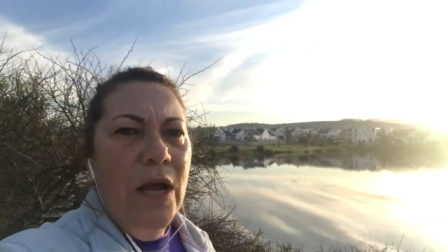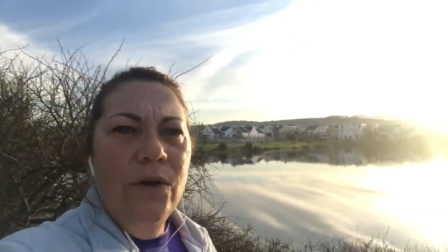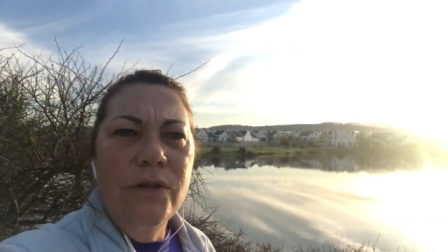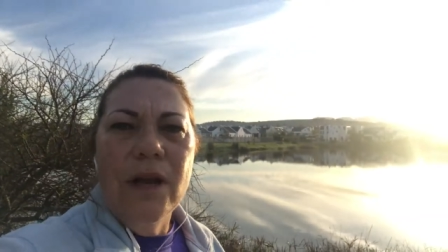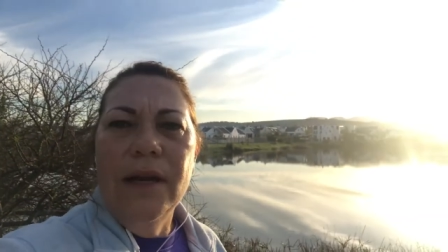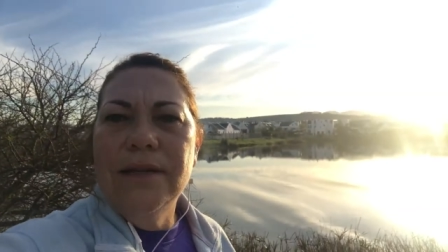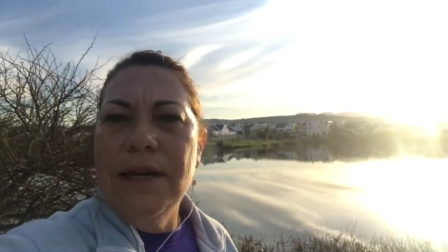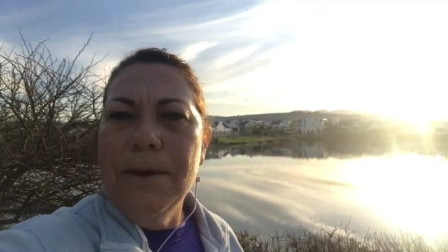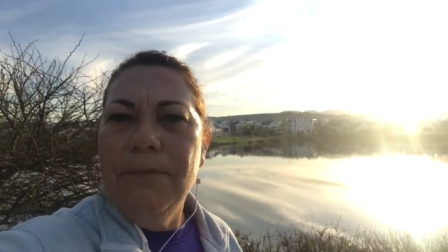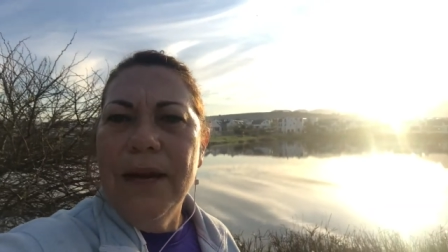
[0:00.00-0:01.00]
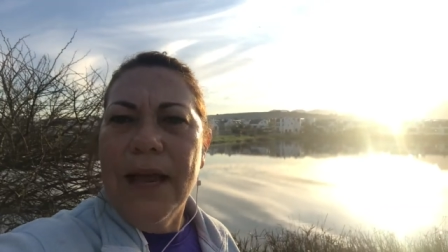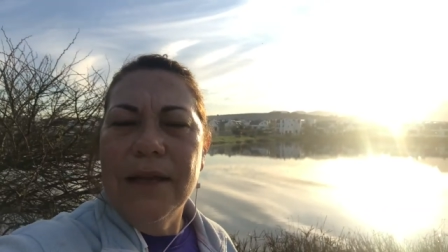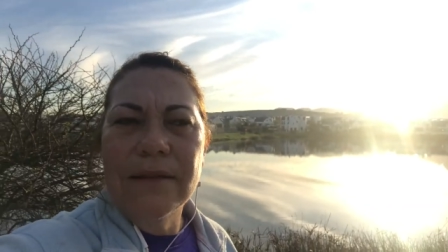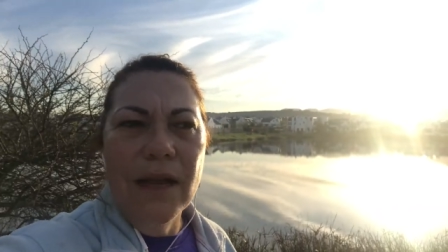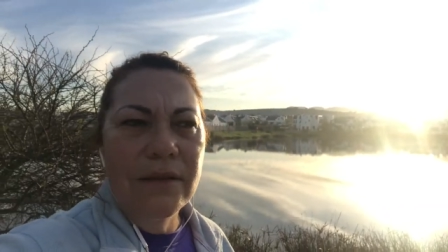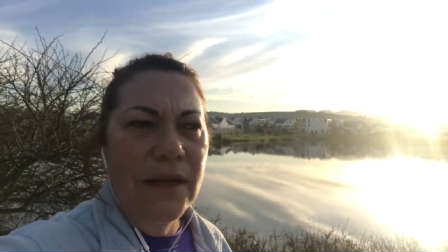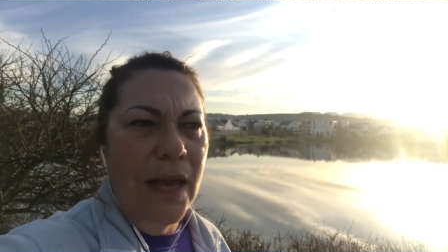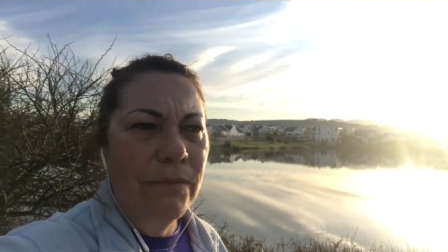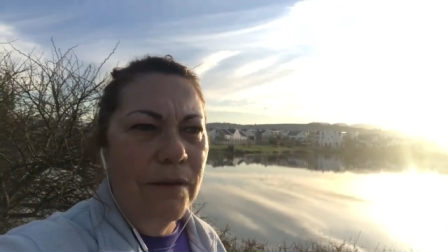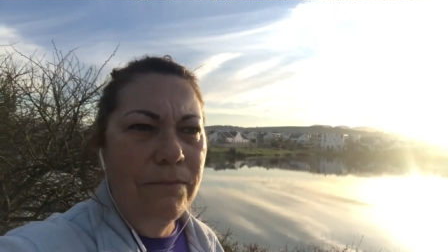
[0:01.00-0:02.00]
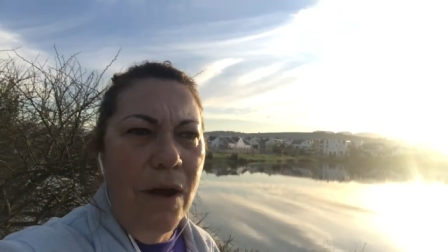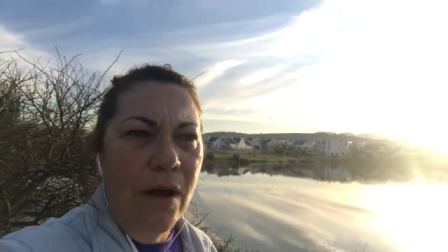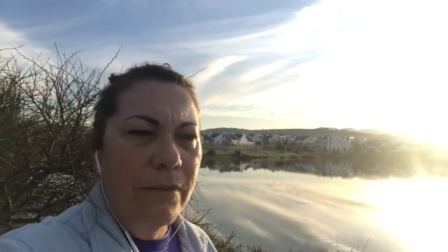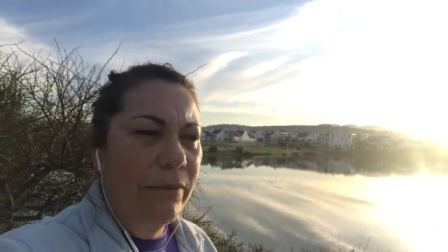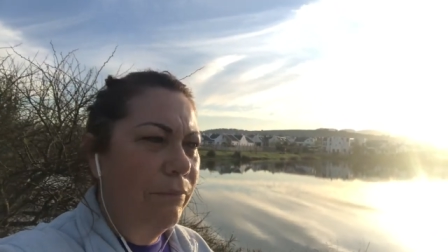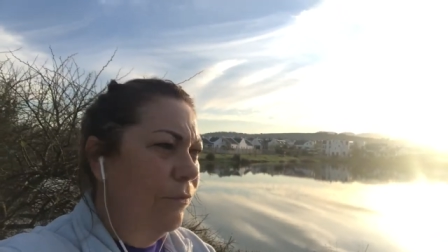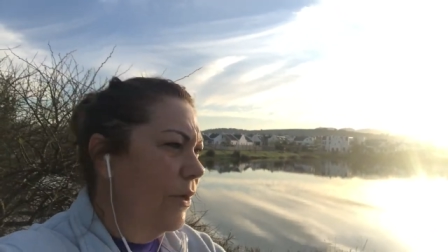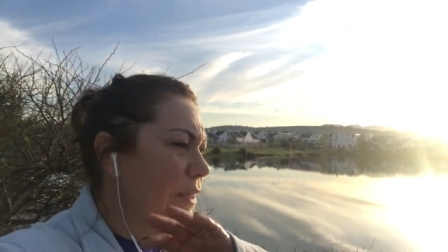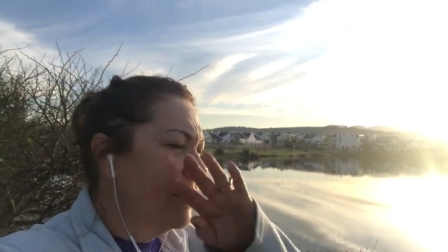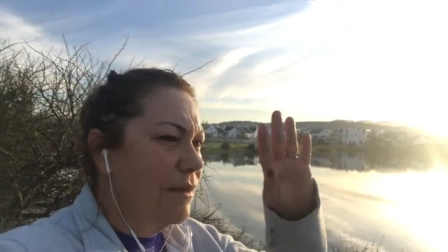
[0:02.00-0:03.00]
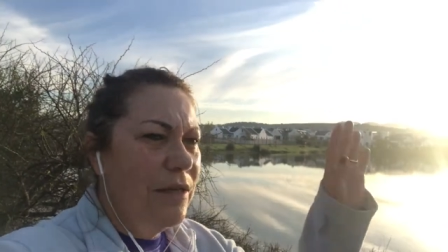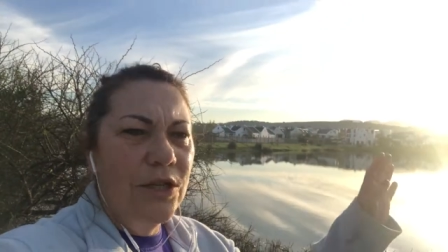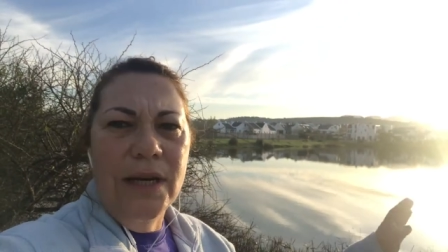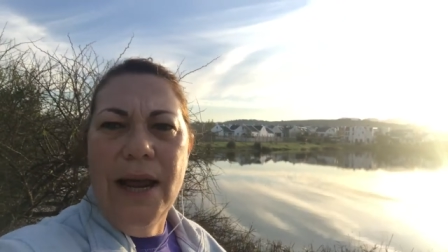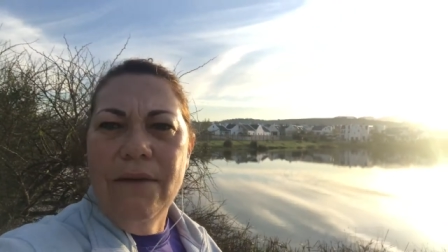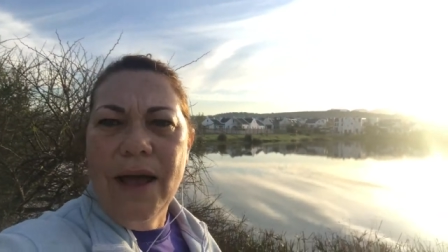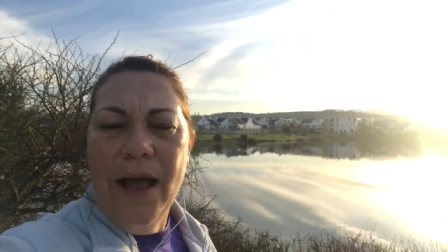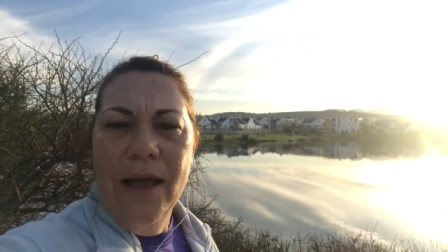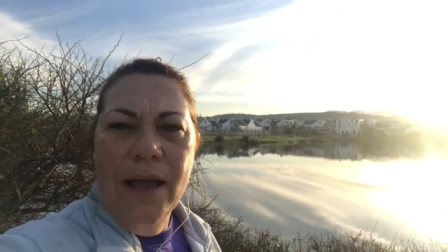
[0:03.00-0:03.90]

Who's going to sleep in a guest house in Kempton Park? Worst decision ever.